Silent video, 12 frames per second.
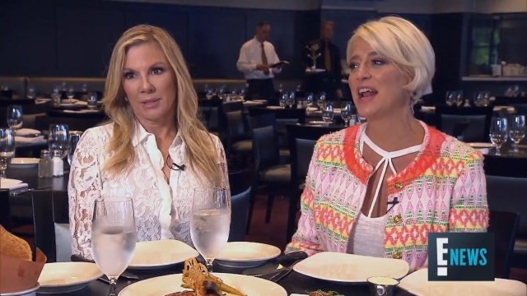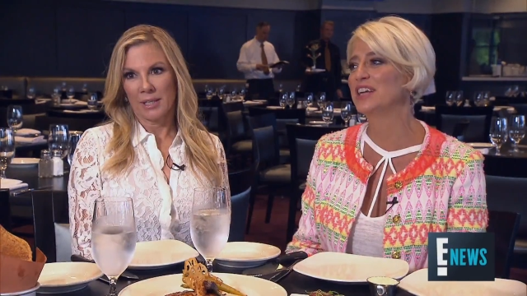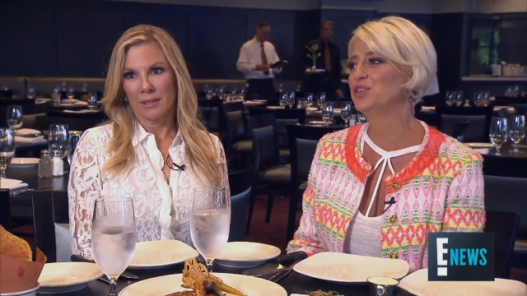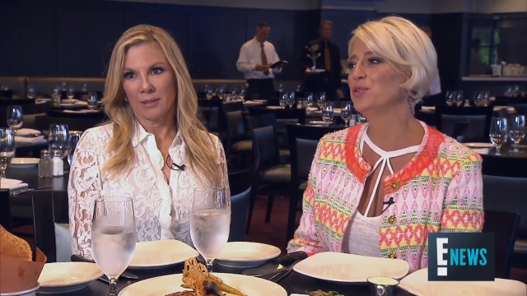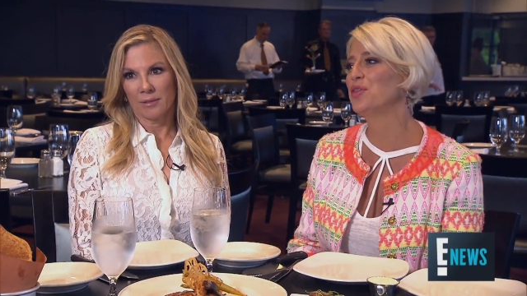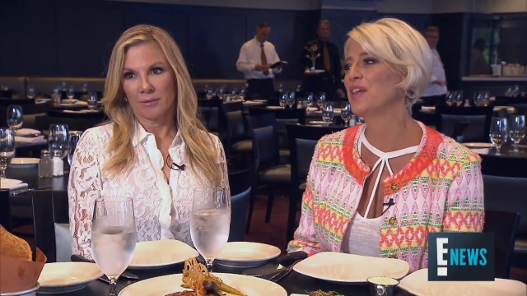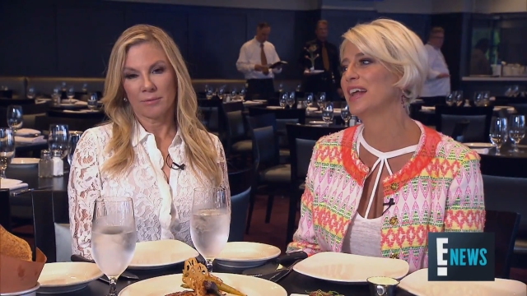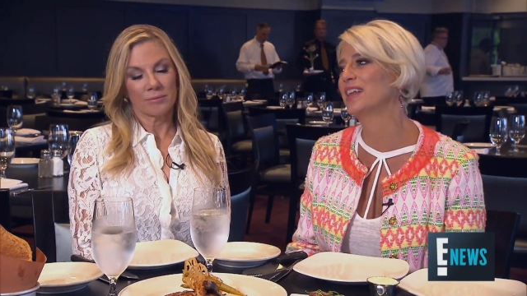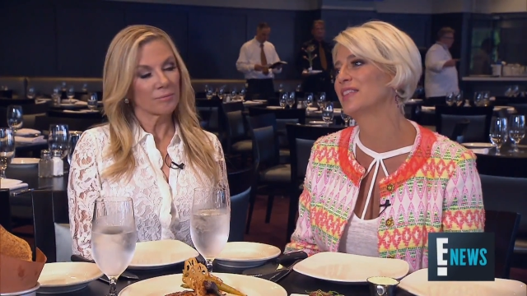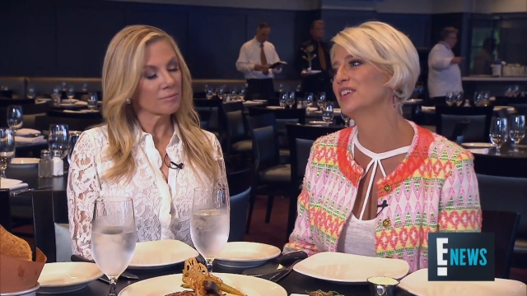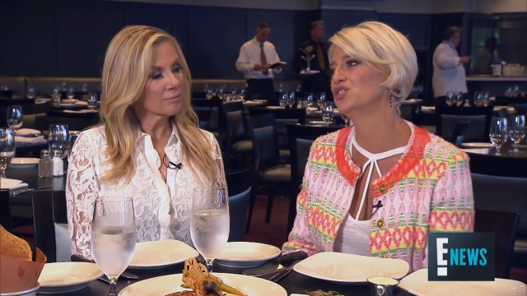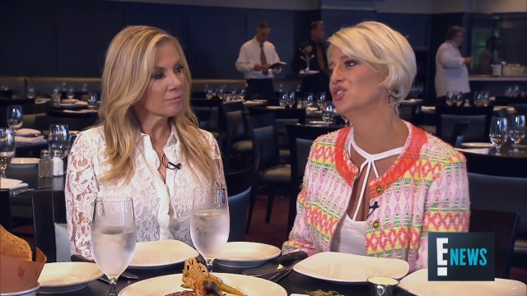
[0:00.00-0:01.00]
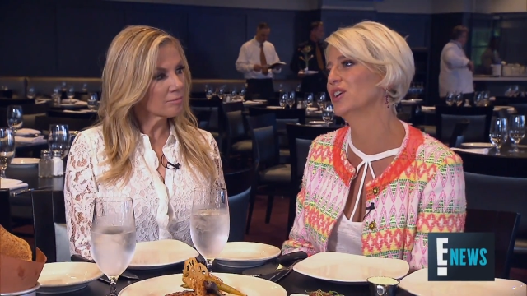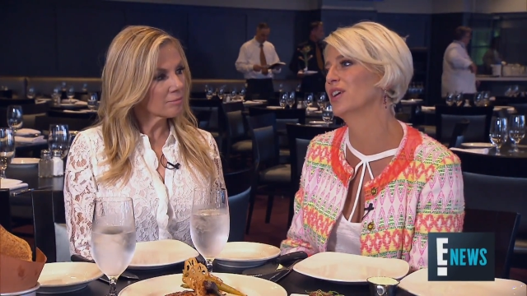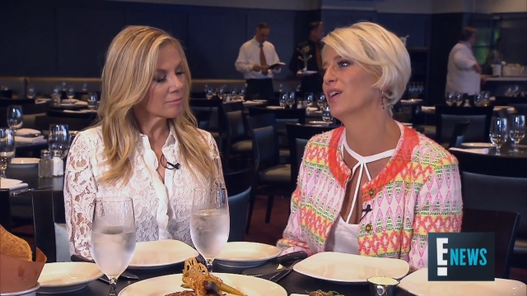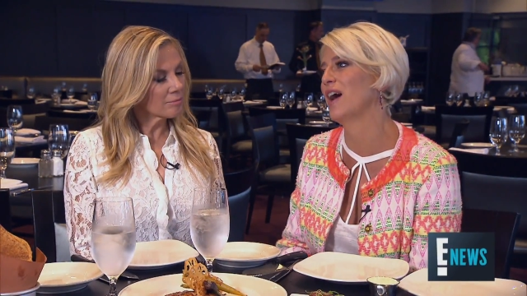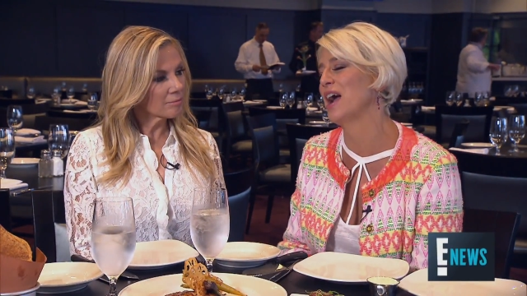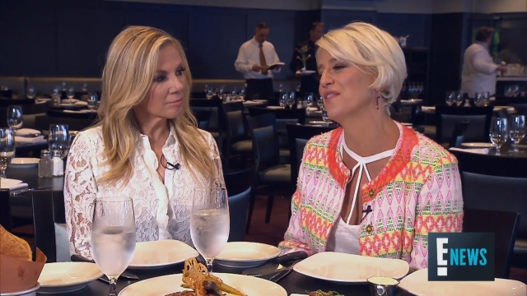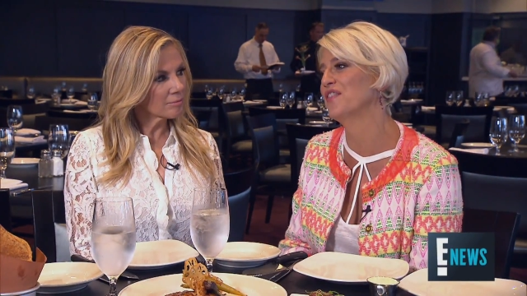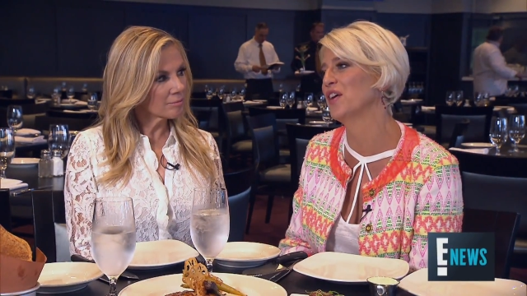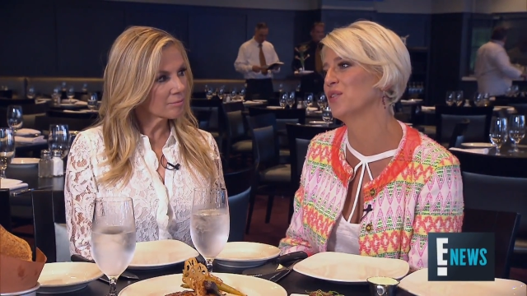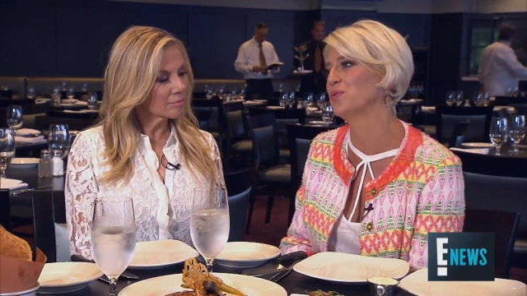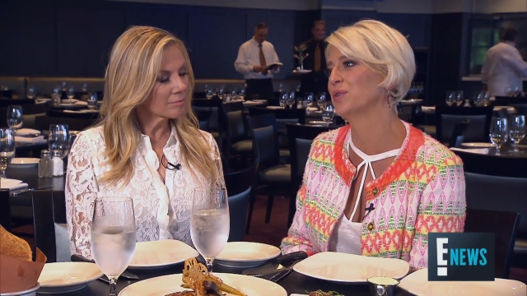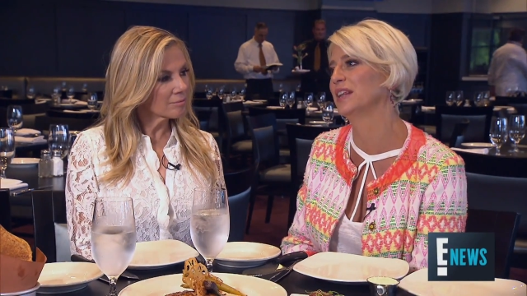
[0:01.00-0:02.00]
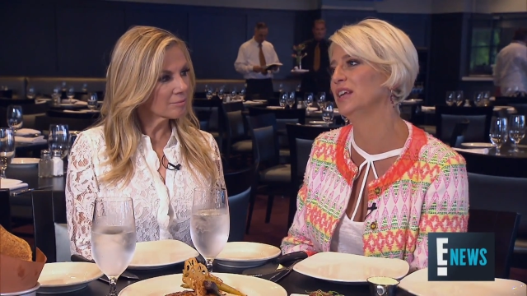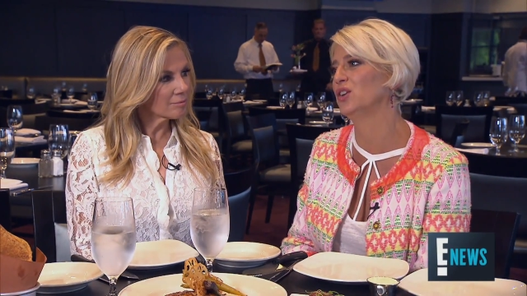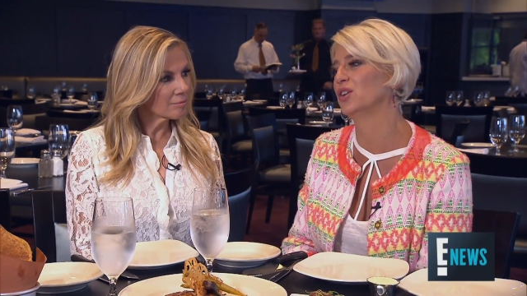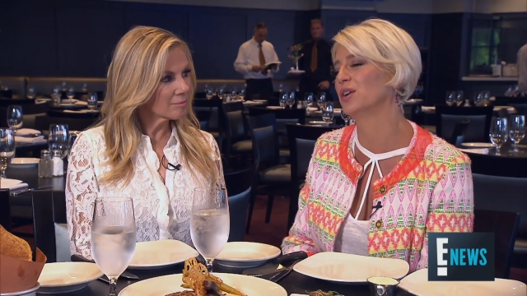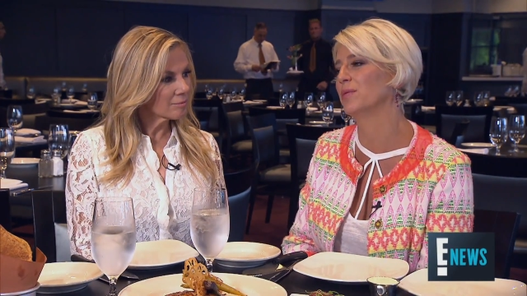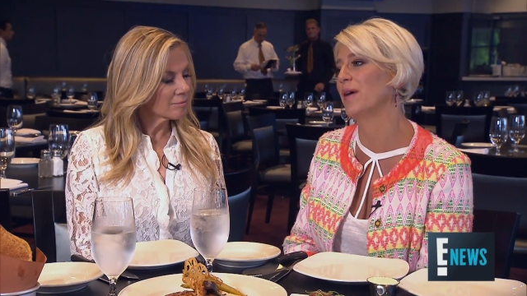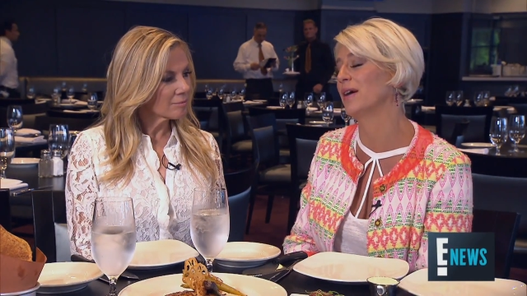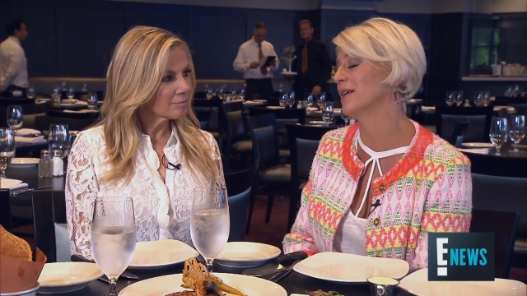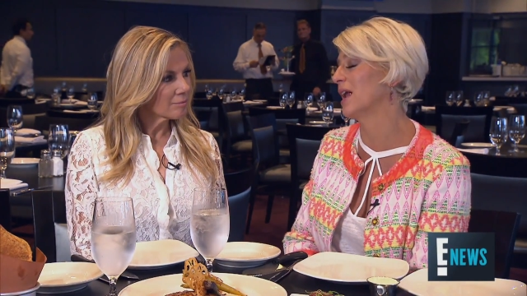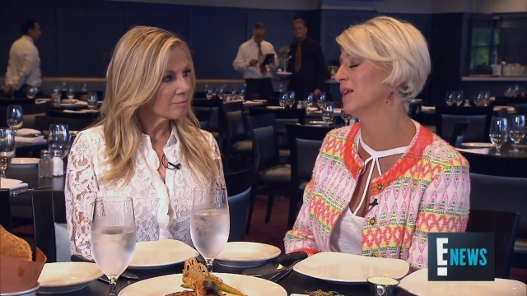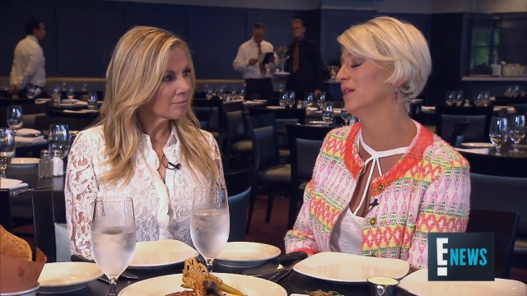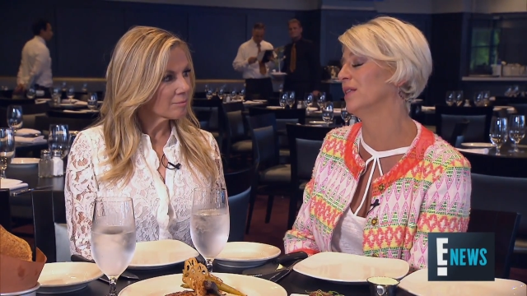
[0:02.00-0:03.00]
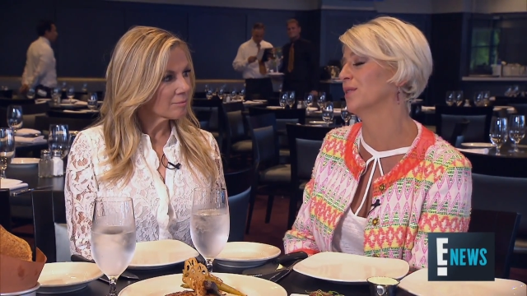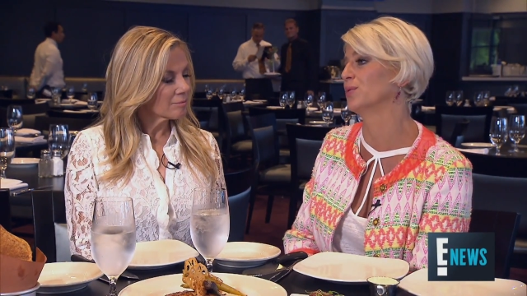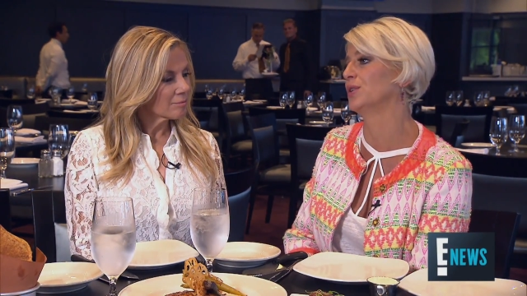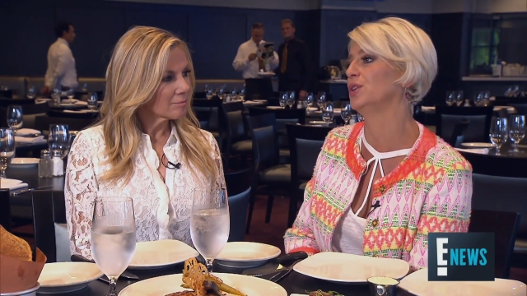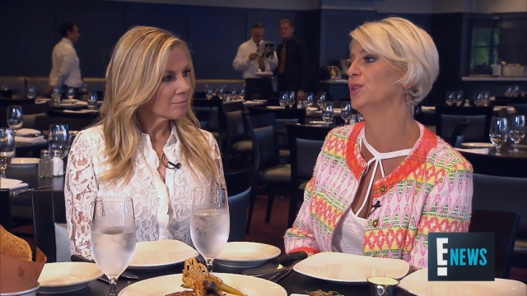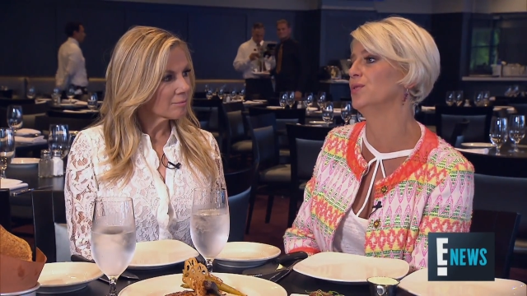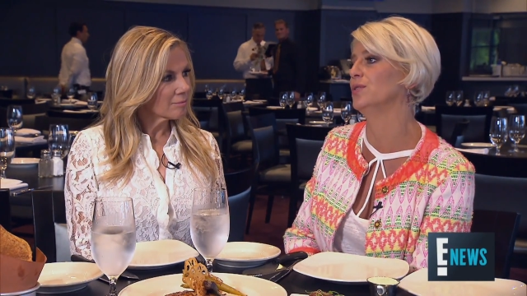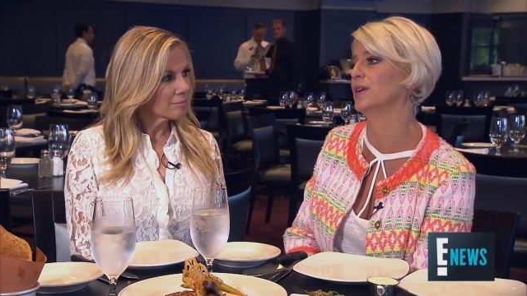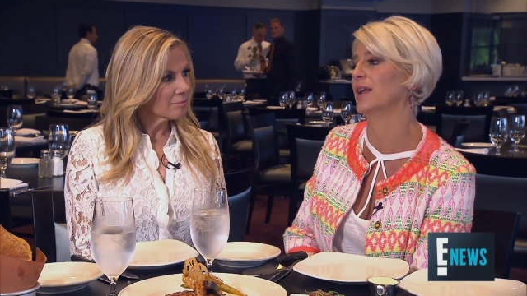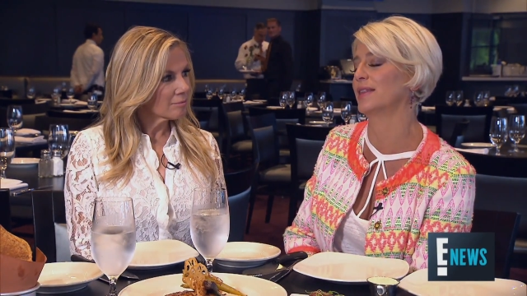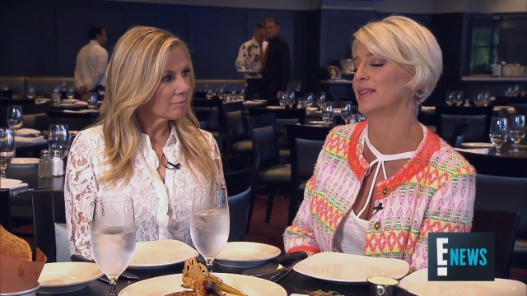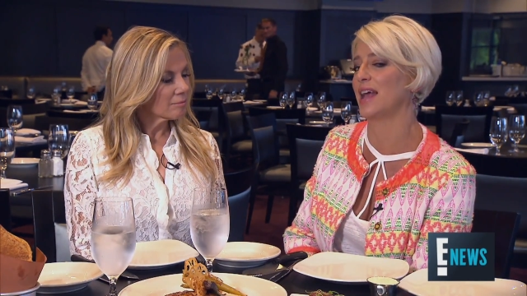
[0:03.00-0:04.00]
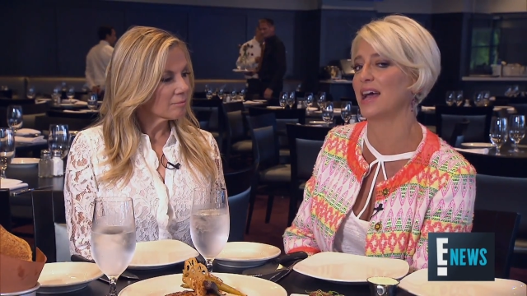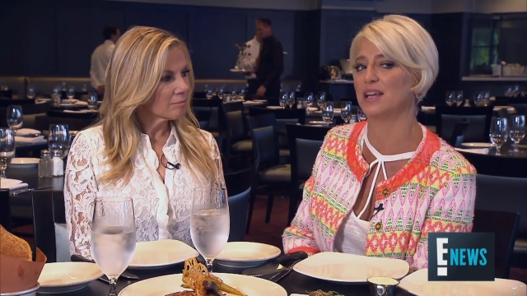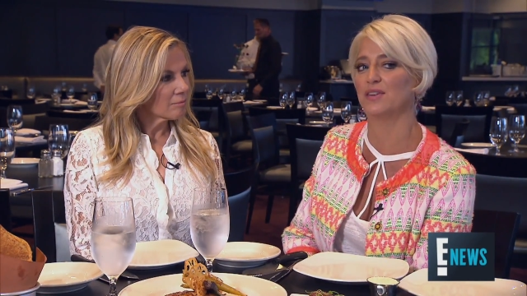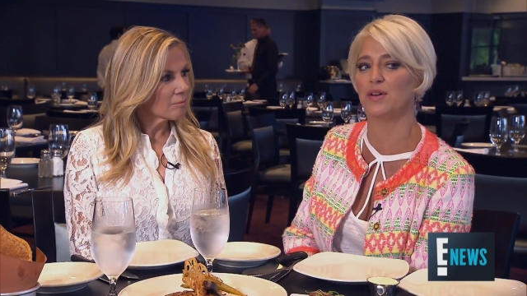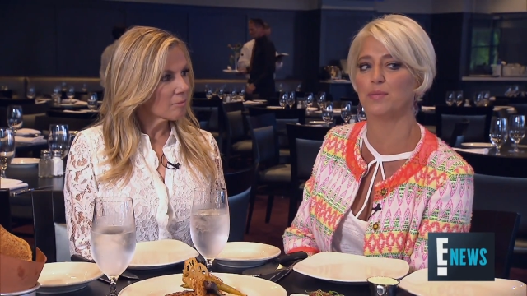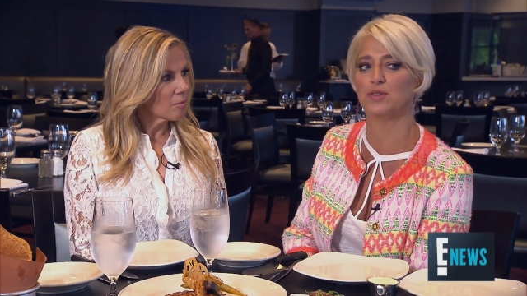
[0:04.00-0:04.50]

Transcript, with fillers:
Speaker 1: I do think this year I felt really good about not only the reunion at the end of it,